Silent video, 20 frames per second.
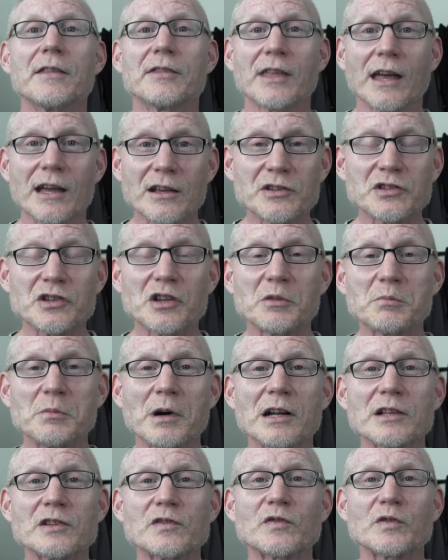thanks so
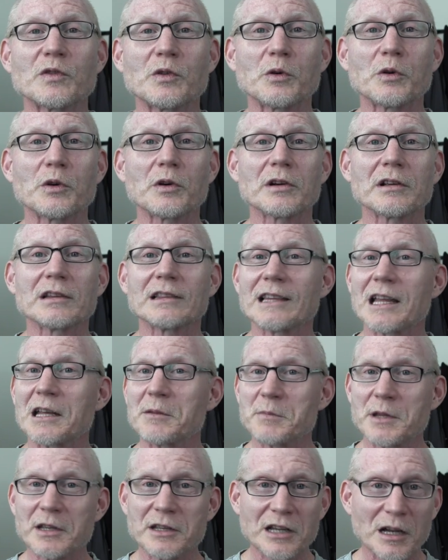much for
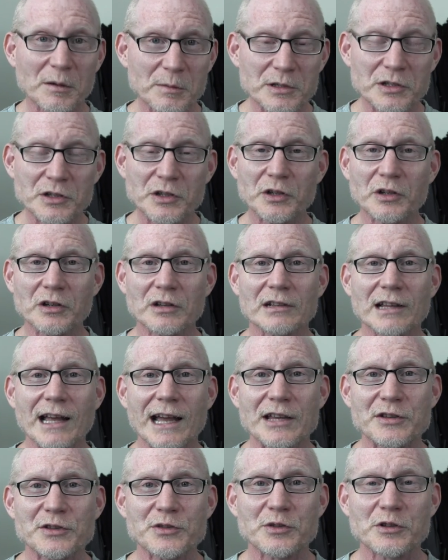letting me come into your
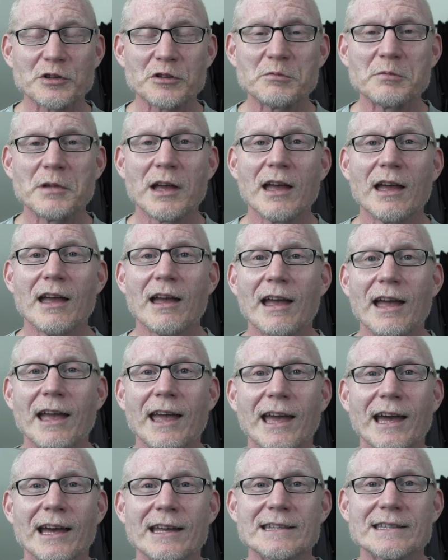classroom
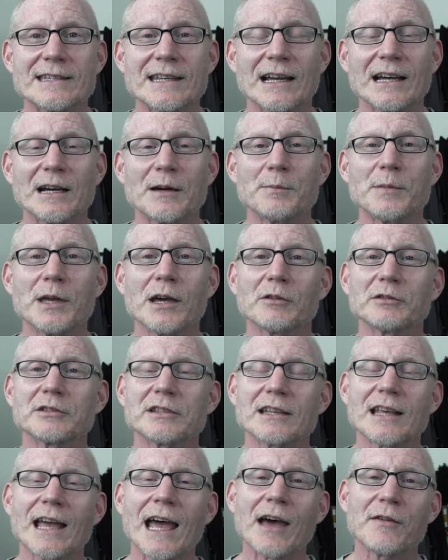and uh, be able
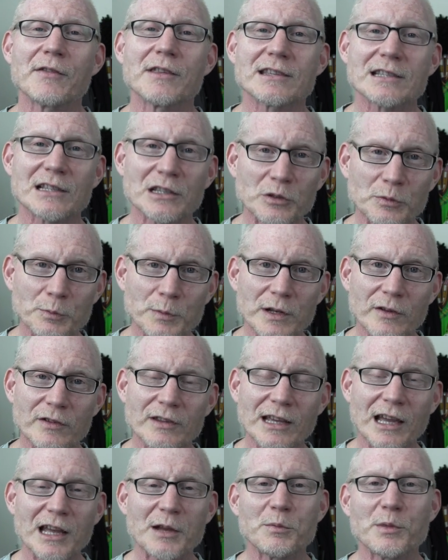to have this little bit of
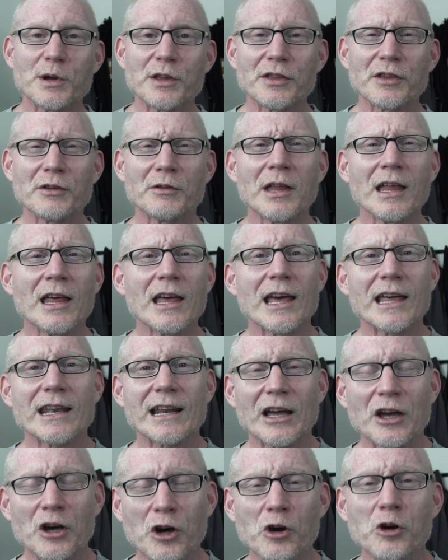time with you. And
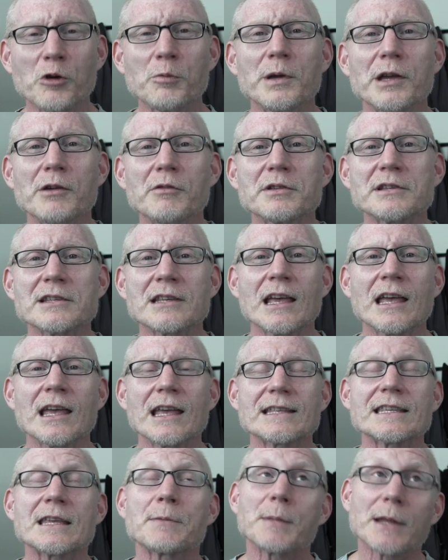I hope it was,
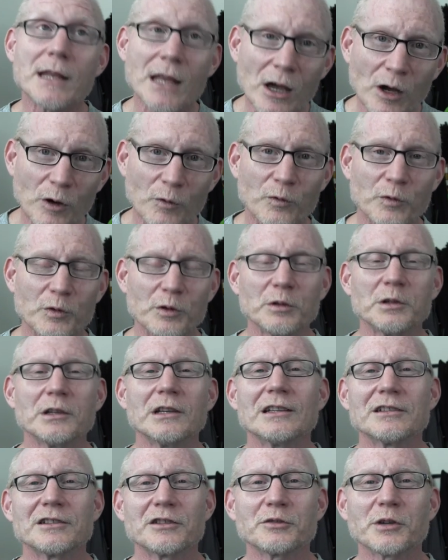it's been helpful
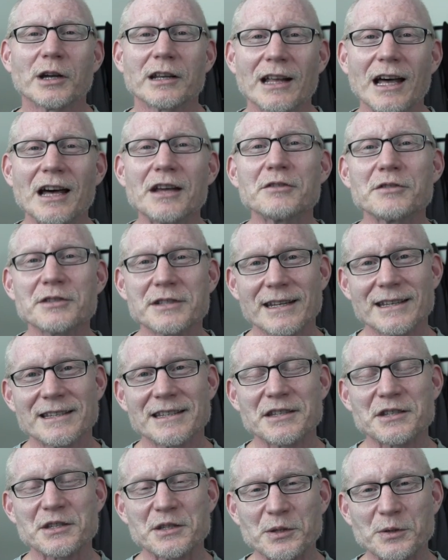to try to understand
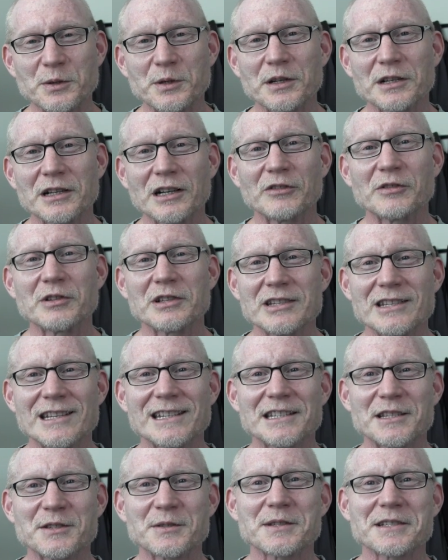the story of what
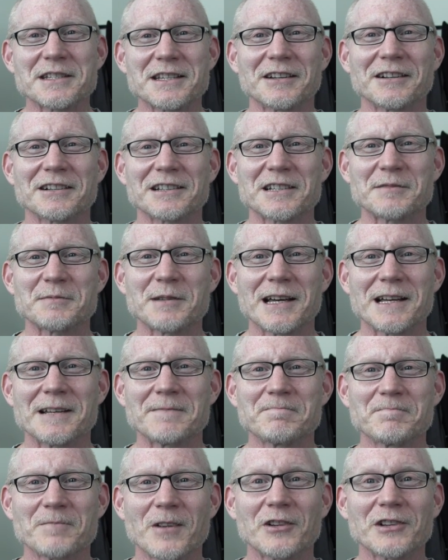Jesus was talking about.
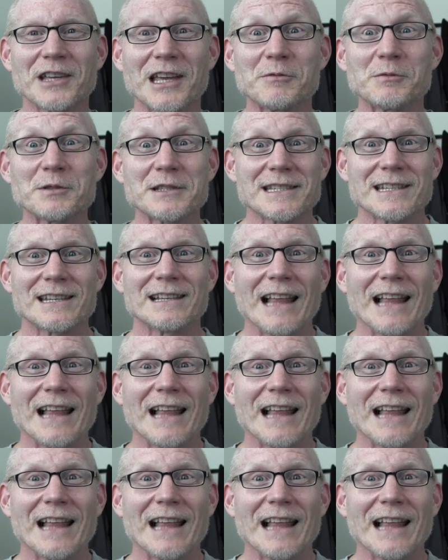Okay, we'll see